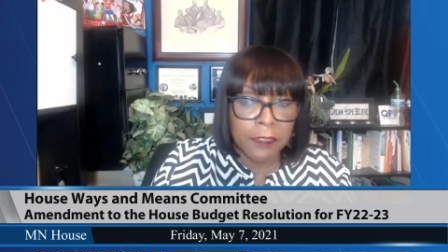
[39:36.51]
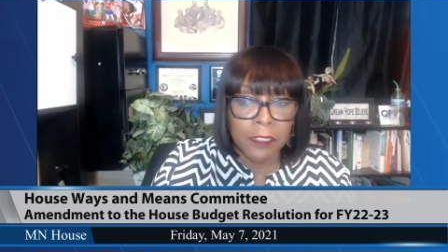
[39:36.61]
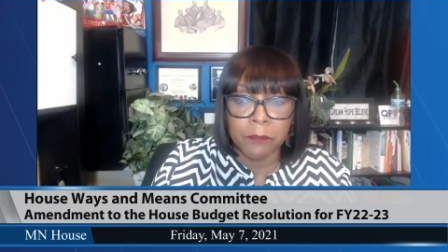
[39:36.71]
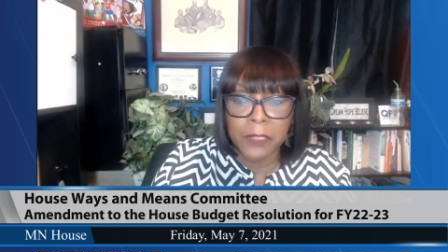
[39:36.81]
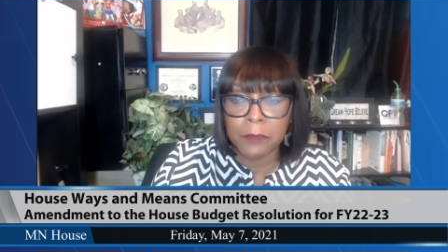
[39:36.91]

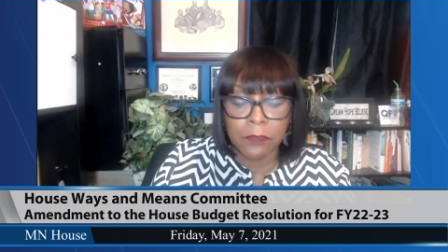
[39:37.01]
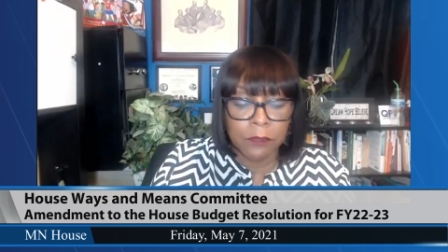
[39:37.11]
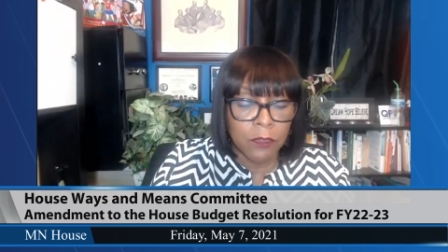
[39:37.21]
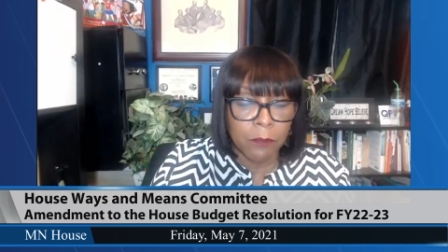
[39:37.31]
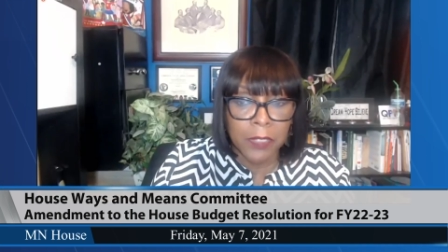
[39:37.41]
amendment
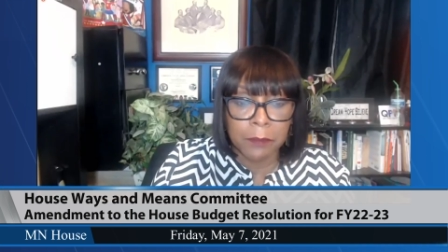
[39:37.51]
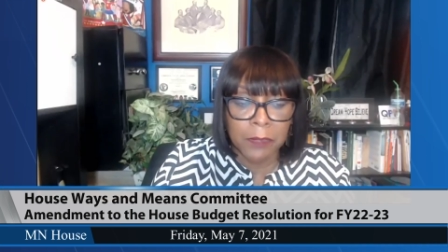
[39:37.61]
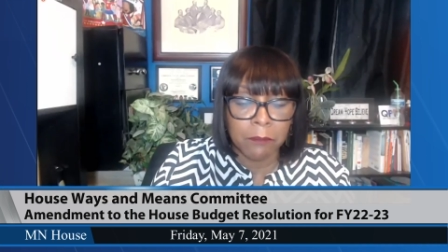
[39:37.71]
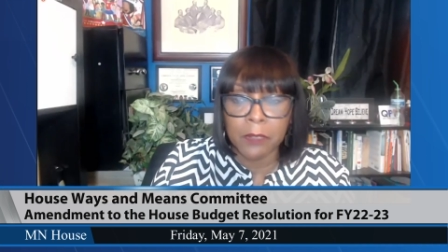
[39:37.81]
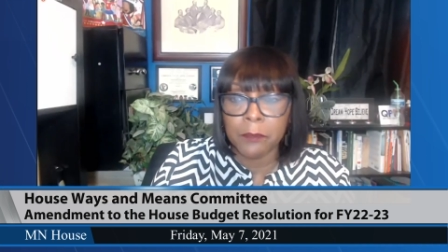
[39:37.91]
to the
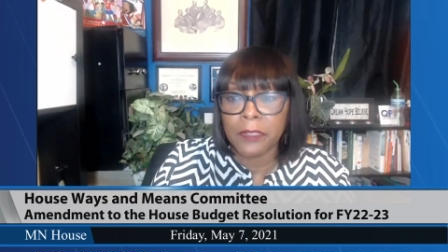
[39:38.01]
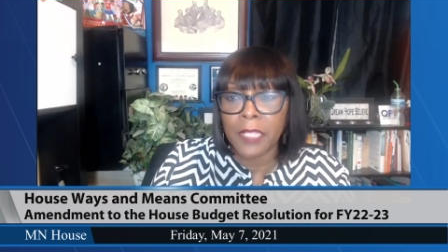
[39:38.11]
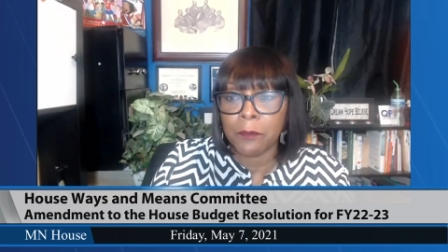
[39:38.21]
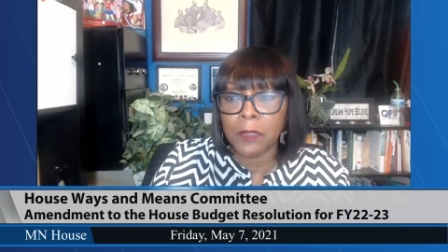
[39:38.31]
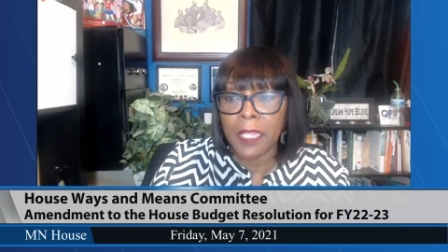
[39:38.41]
amendment. Members,
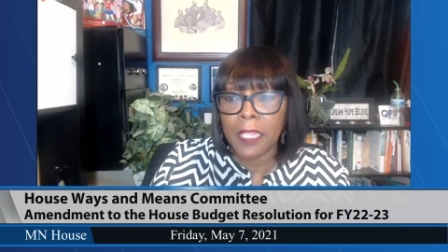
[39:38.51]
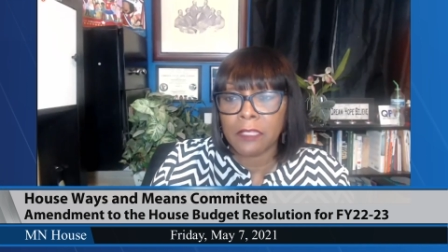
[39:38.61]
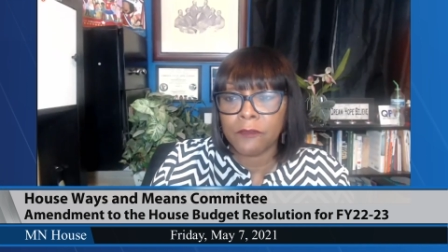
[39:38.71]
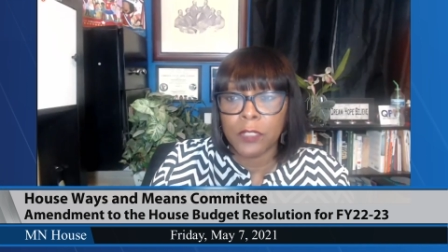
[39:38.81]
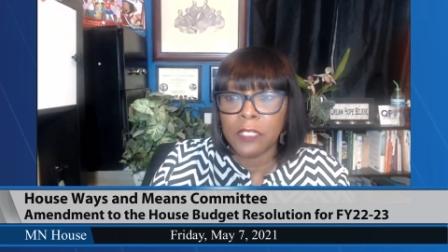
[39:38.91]
I will
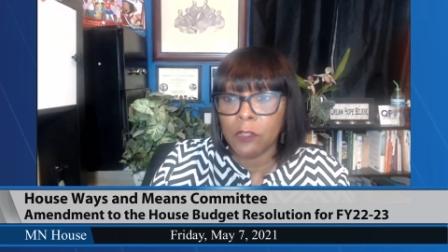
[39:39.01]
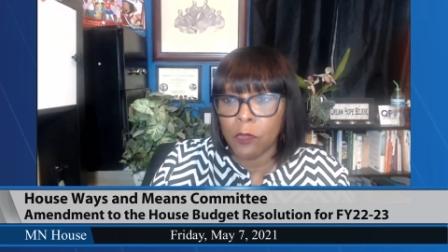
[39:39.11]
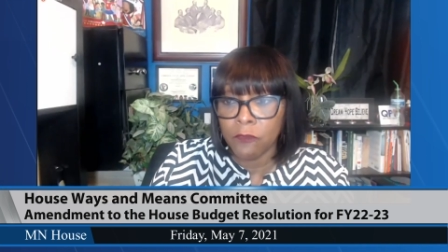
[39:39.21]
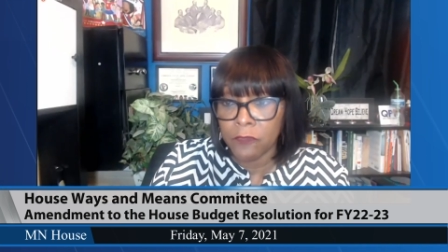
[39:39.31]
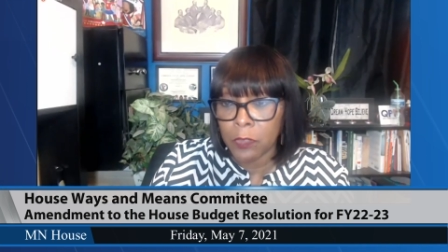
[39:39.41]
ask for a
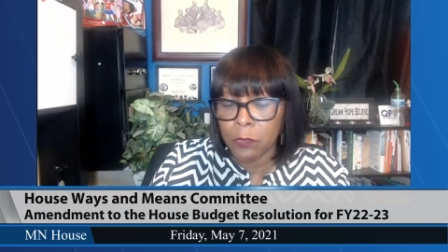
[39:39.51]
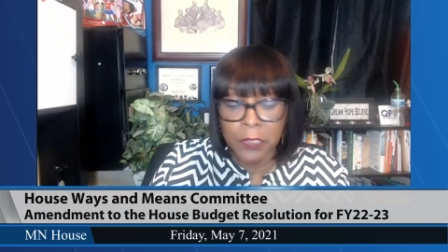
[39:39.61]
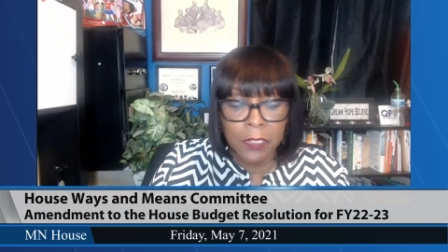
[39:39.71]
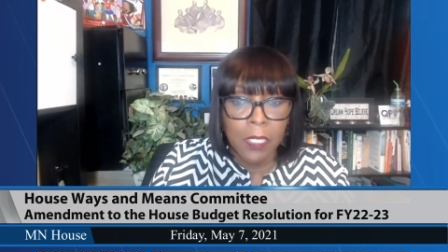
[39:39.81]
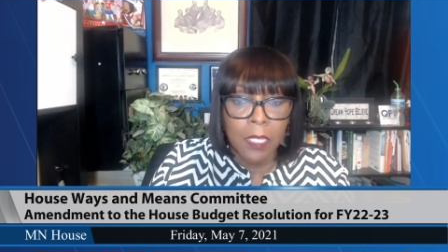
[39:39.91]
no
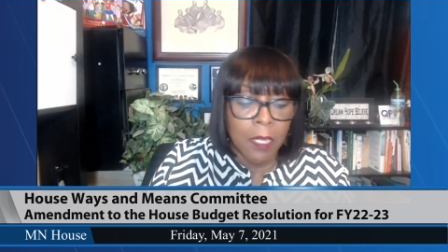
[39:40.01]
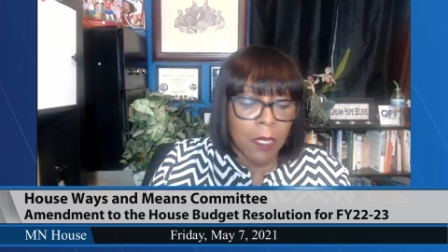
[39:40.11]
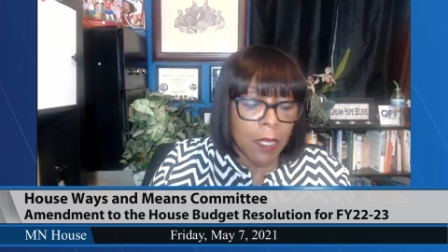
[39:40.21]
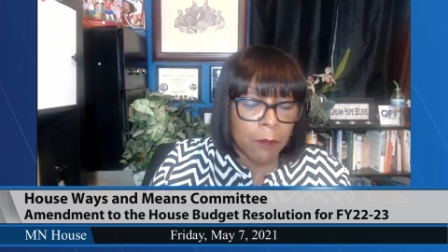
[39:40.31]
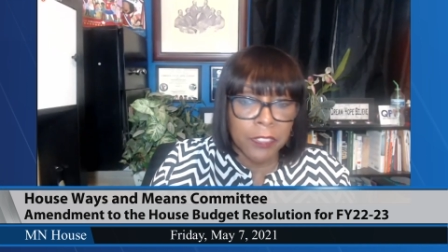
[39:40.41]
vote
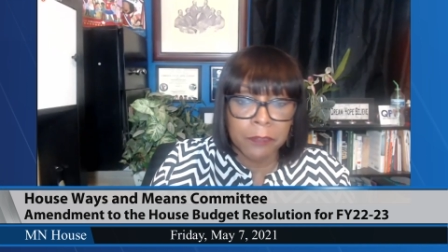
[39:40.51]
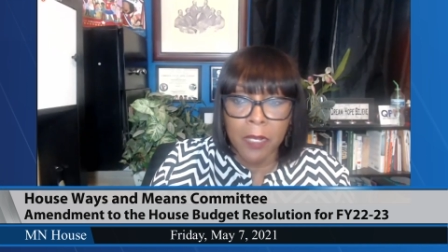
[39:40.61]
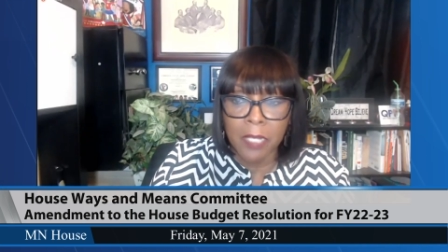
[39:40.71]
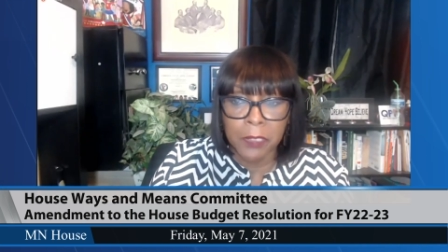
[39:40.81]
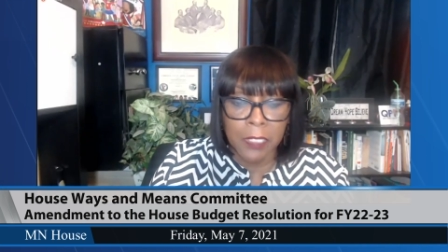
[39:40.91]
Ms.
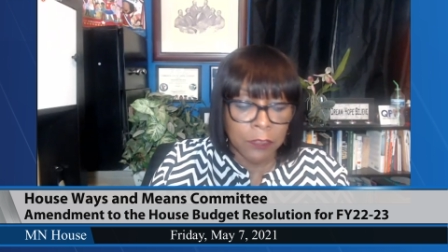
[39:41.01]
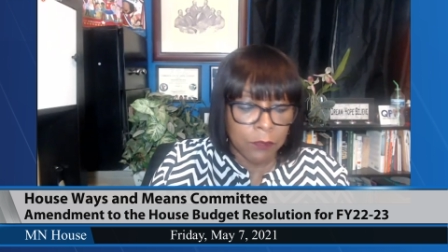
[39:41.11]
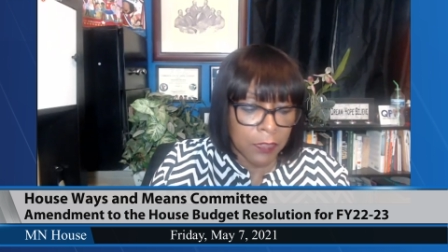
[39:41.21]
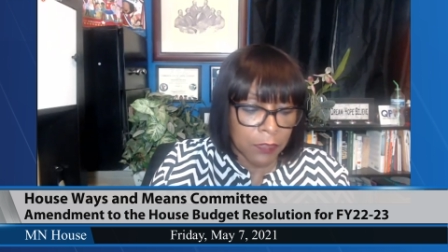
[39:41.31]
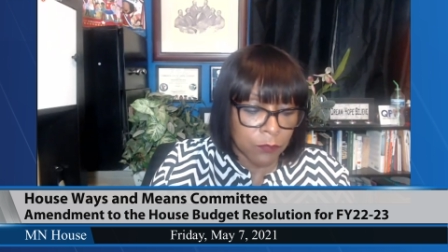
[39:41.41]
Bachman, can
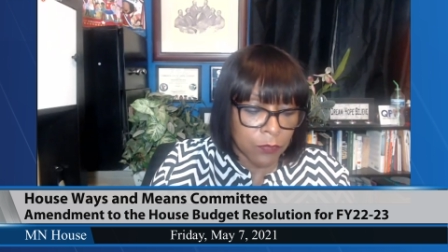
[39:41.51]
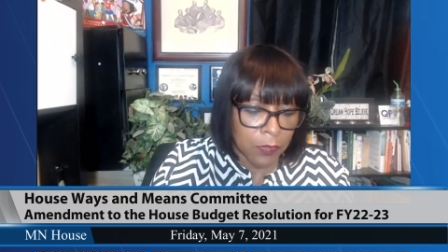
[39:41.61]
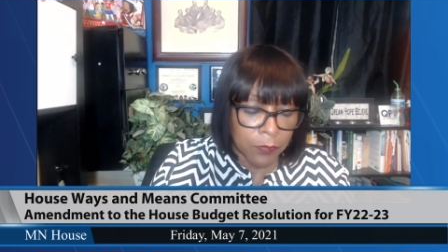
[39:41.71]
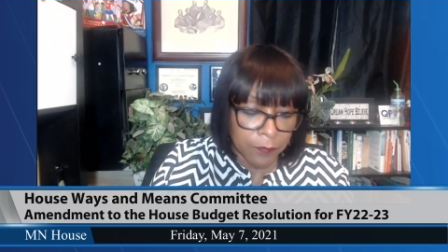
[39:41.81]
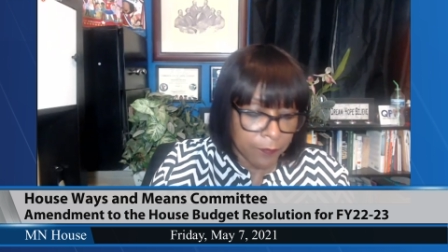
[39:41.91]
you take the roll?